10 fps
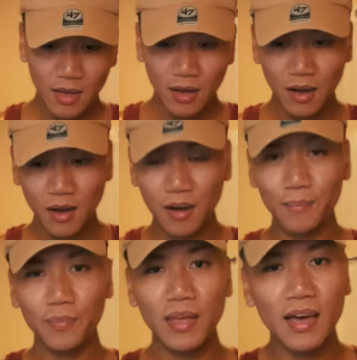
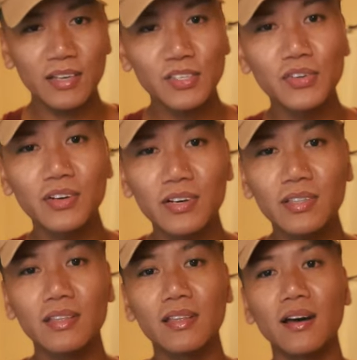As you
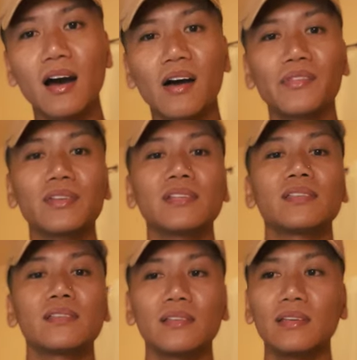could
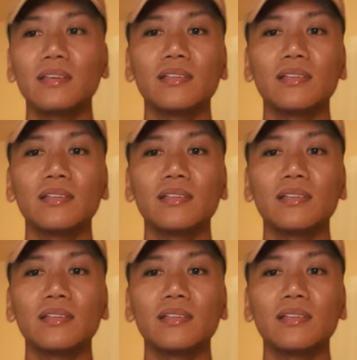obviously